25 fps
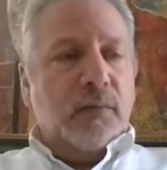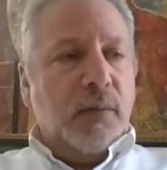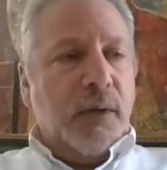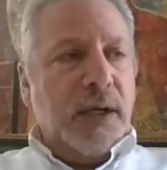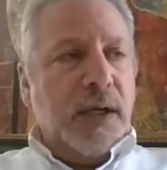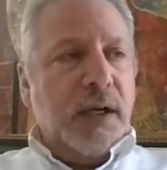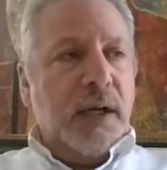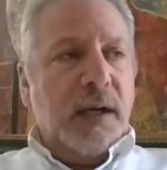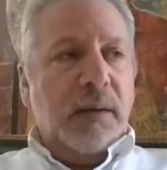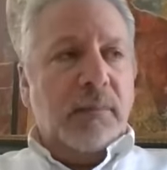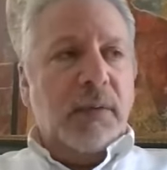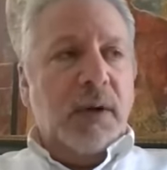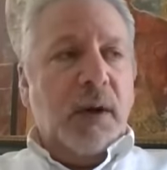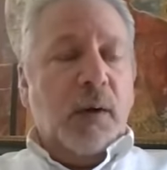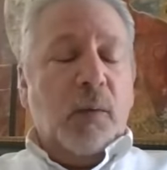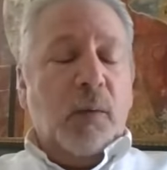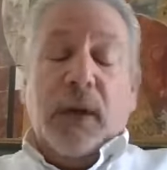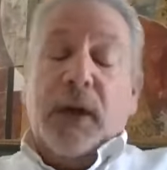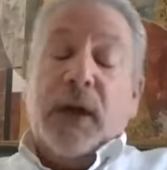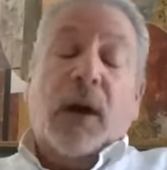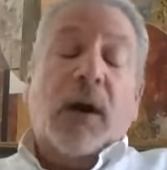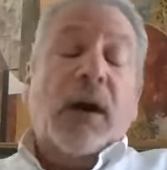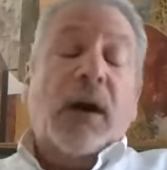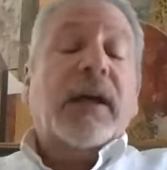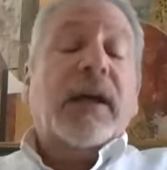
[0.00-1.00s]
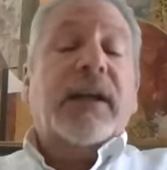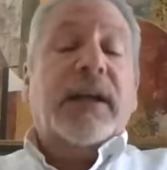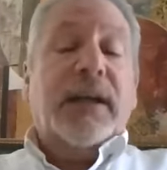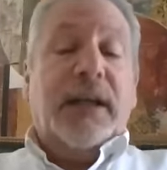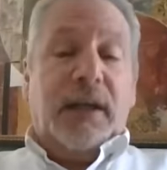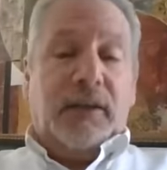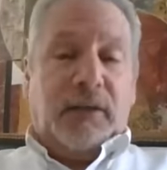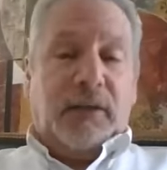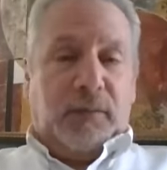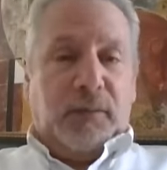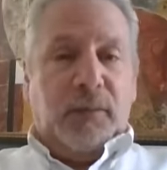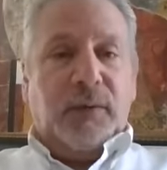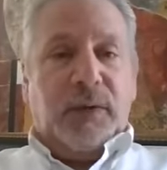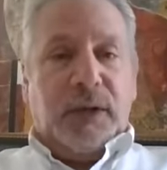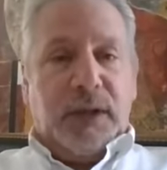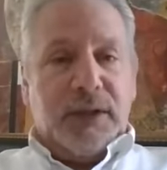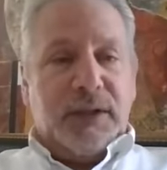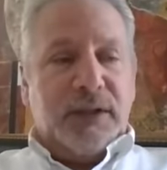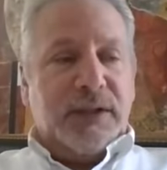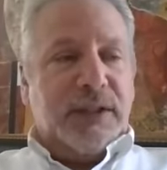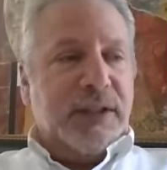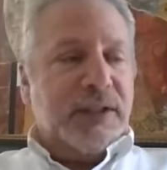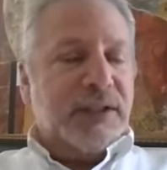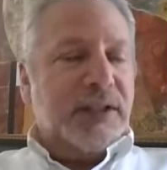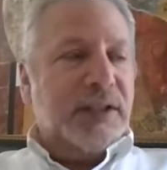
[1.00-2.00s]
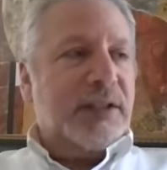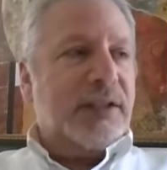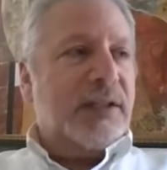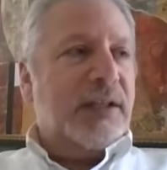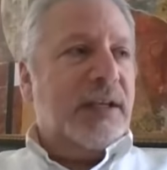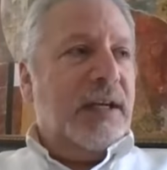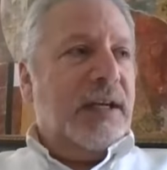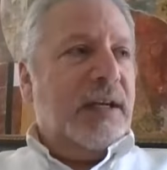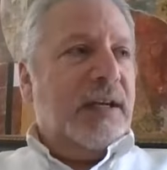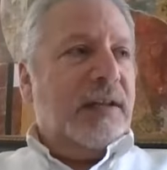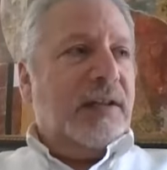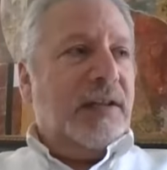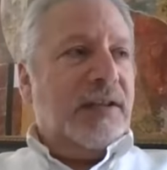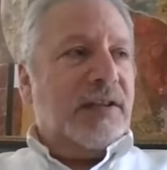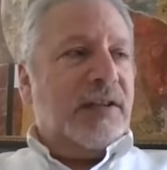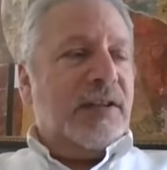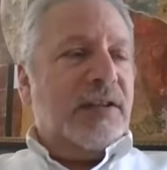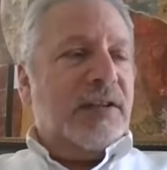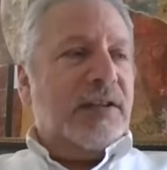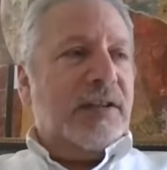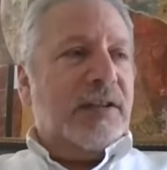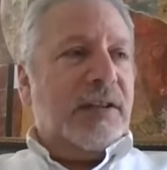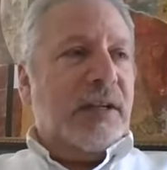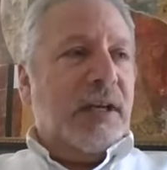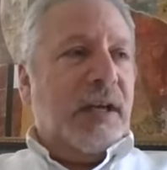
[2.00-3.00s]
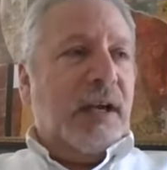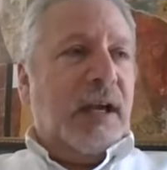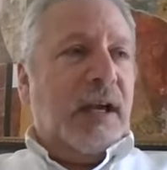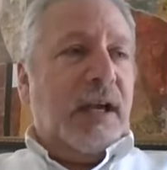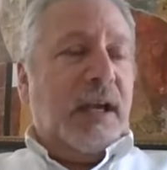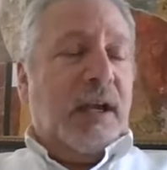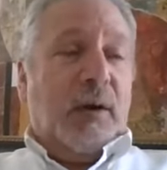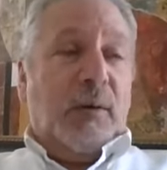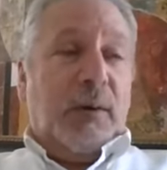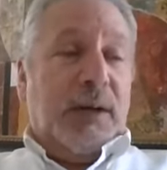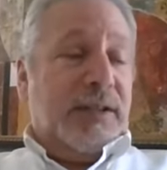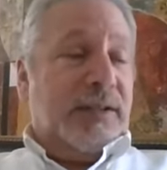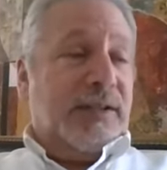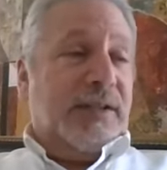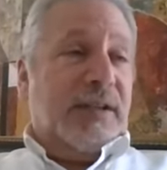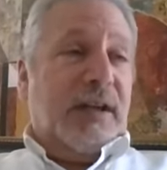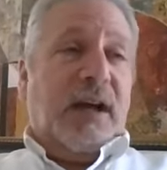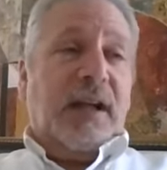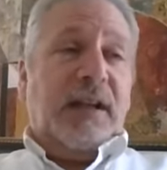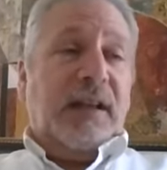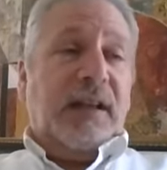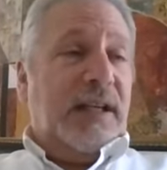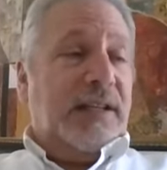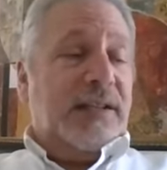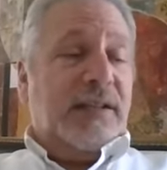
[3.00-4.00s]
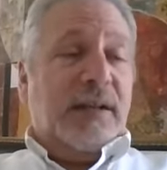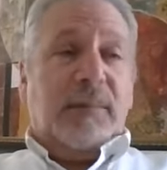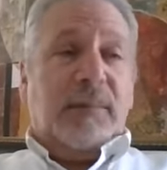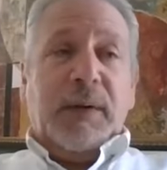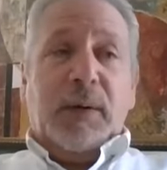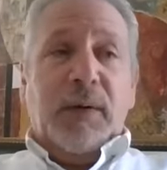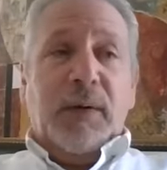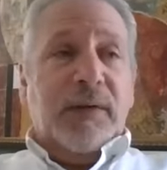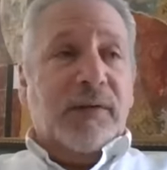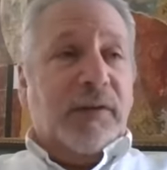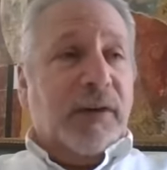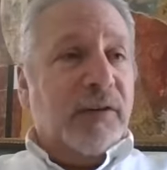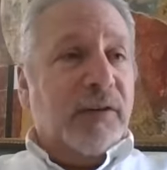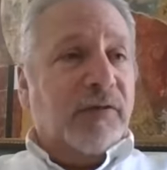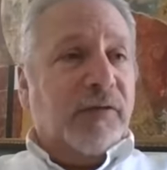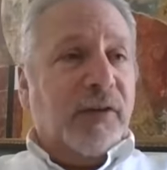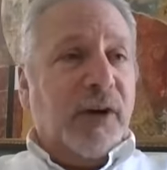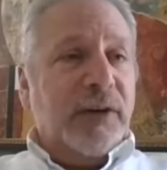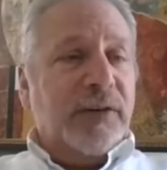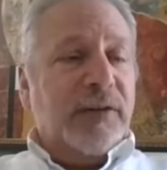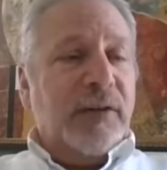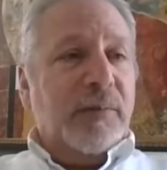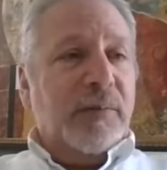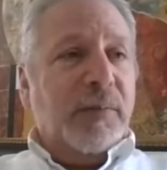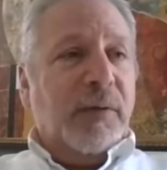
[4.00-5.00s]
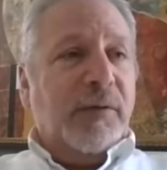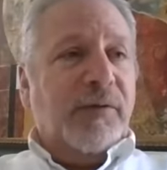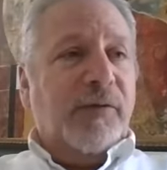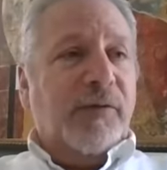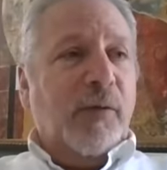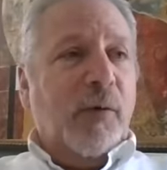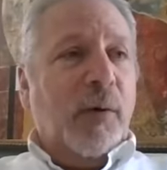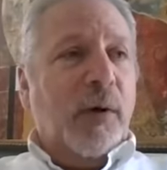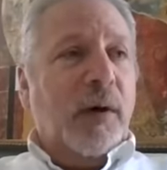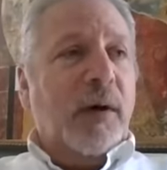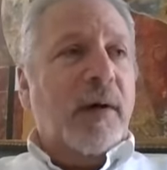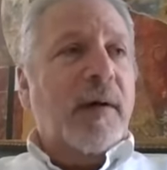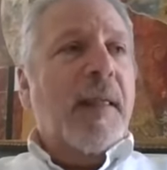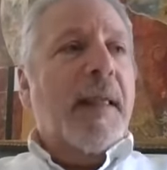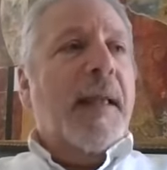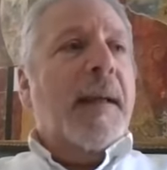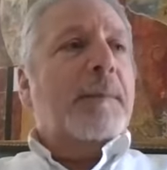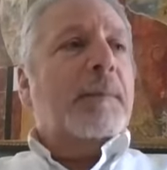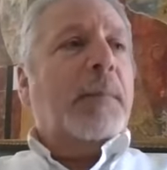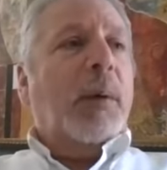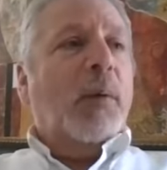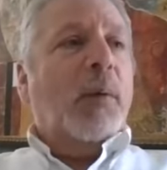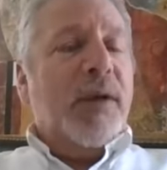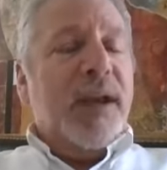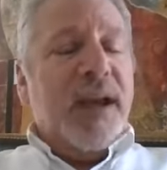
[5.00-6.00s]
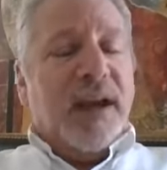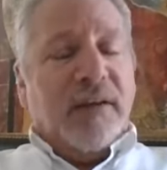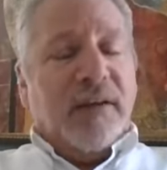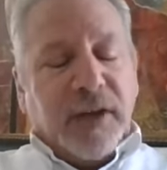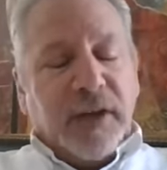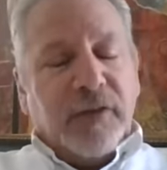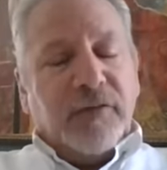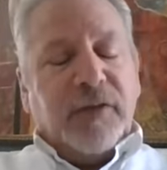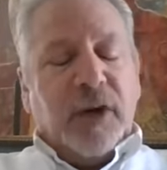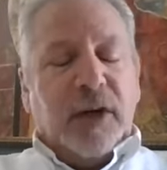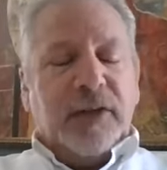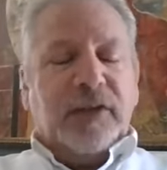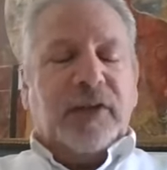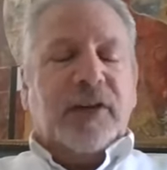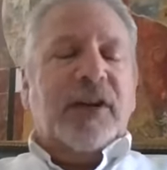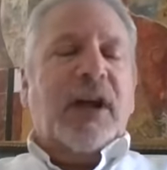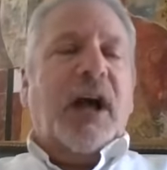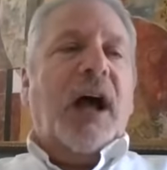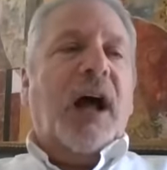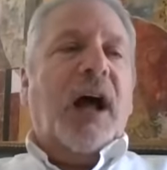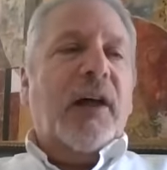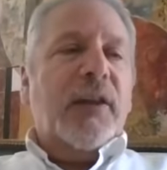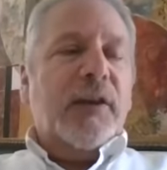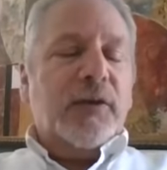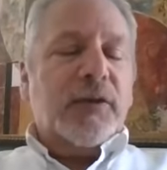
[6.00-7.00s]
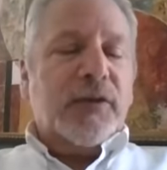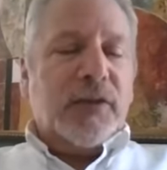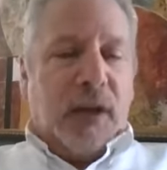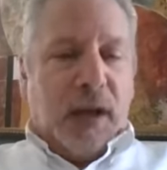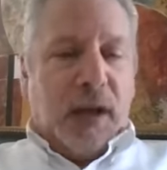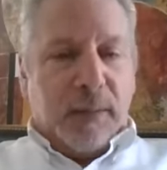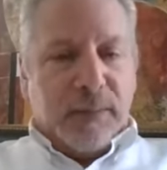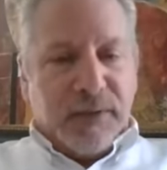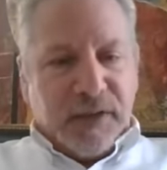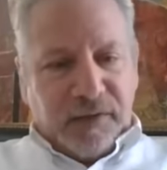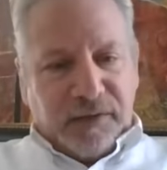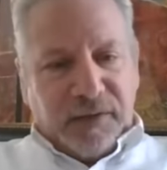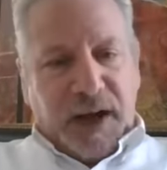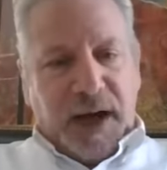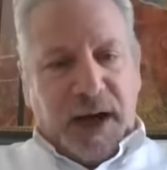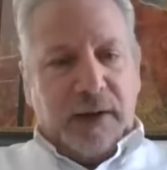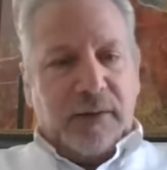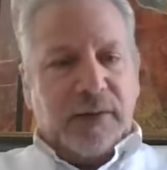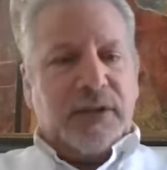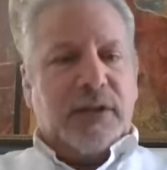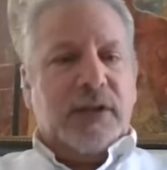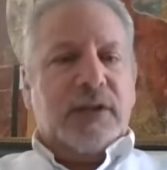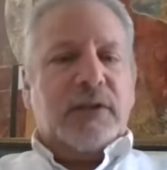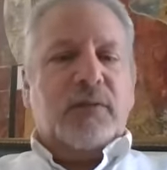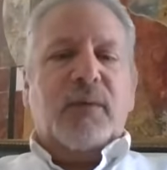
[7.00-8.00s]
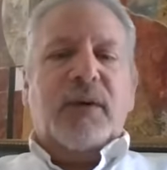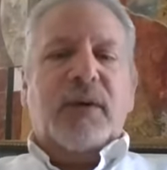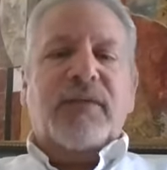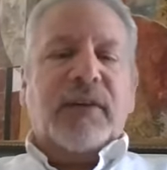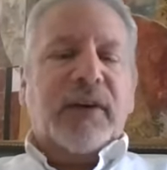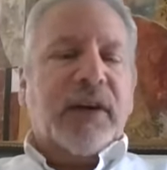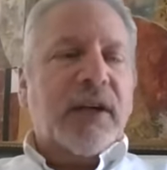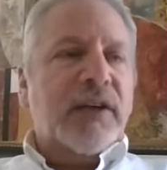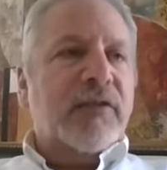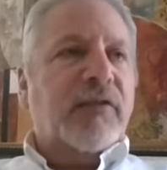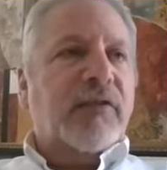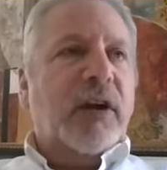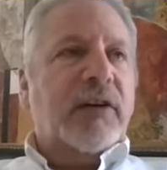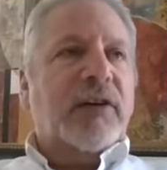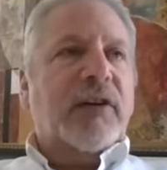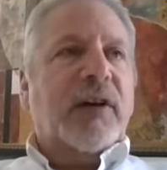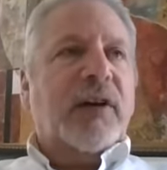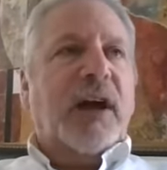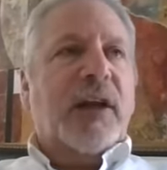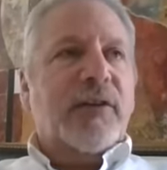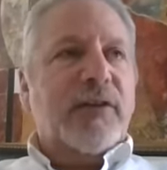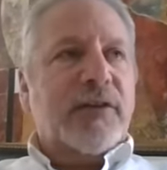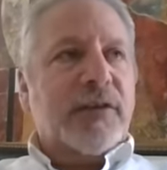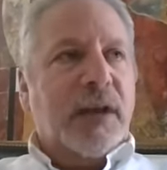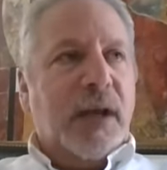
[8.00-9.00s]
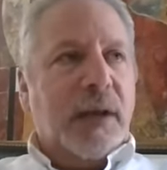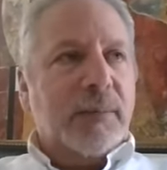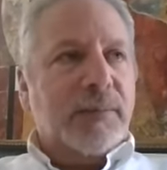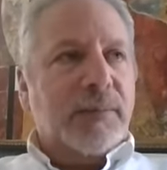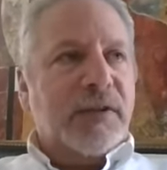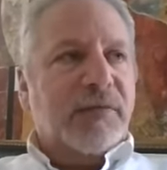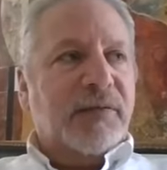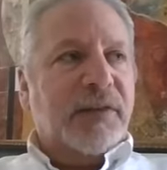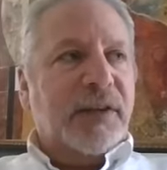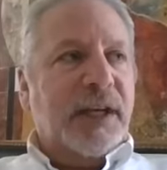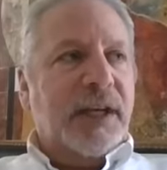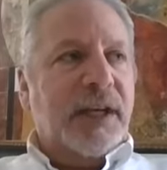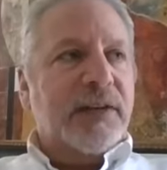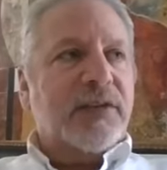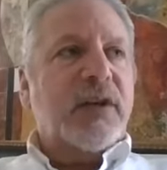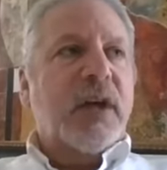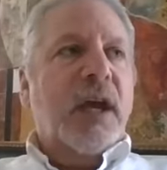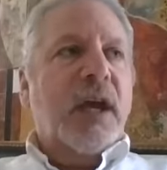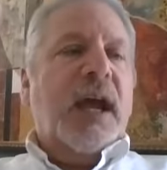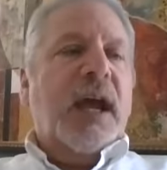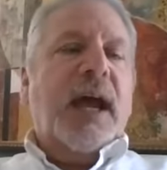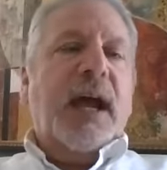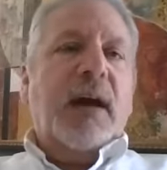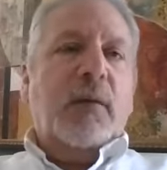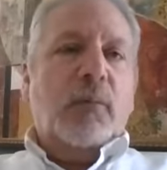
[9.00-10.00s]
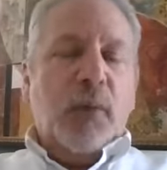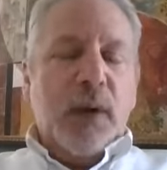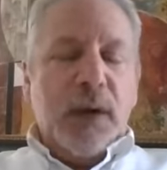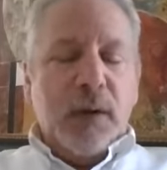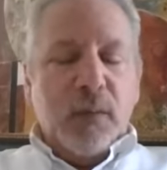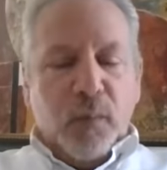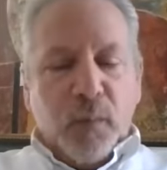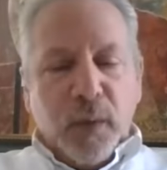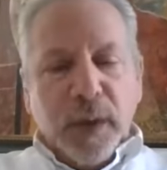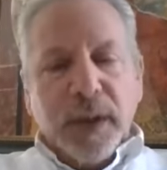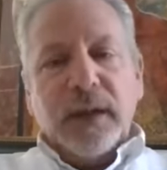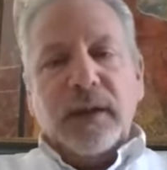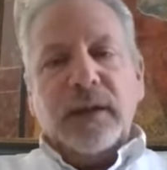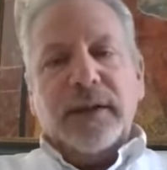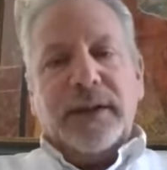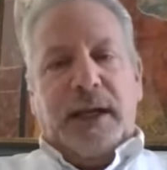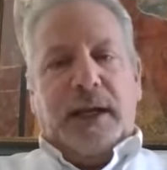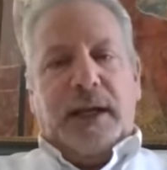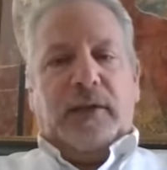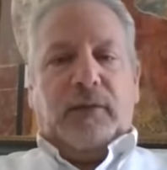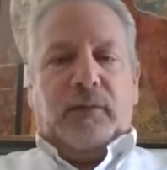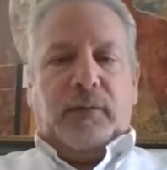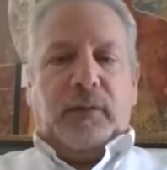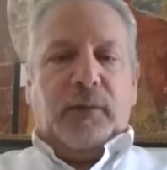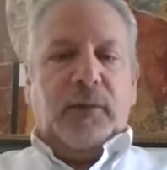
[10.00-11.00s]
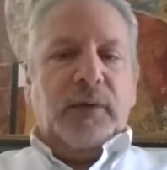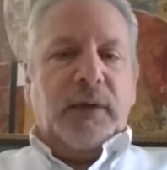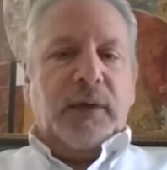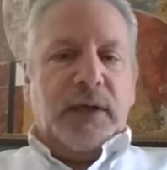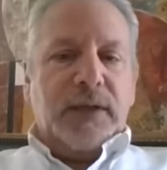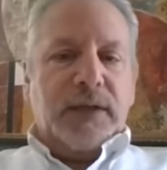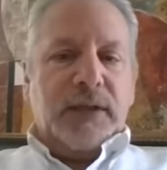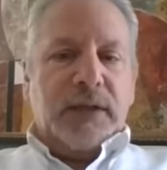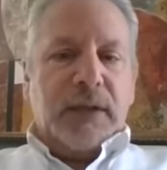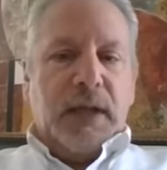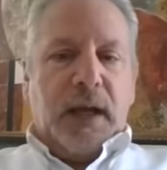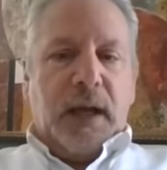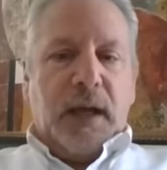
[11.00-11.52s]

We, um, we are going to get through this. This is, this is, you know, it's not like something we've confronted before, but we have confronted other types of viruses. We've confronted other types of things, and we will get through this.